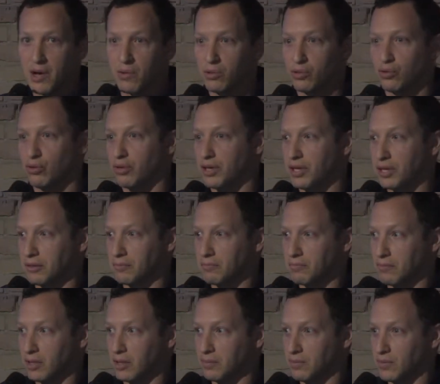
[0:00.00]
We're talking
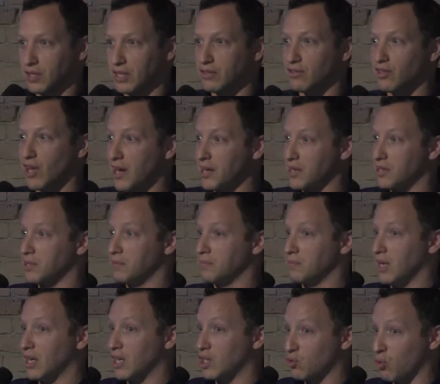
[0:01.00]
the entire
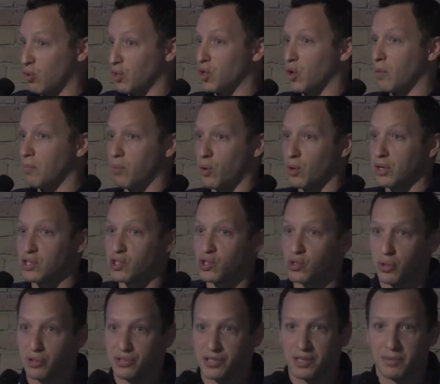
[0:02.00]
electronic component
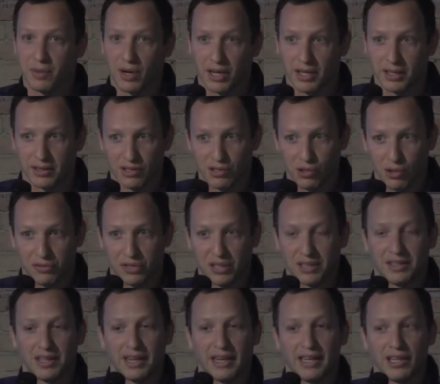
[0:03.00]
sourcing market is over
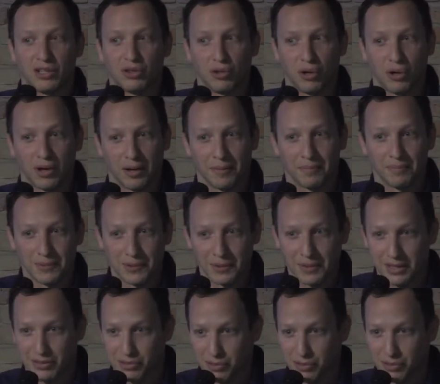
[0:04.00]
$1 trillion, okay?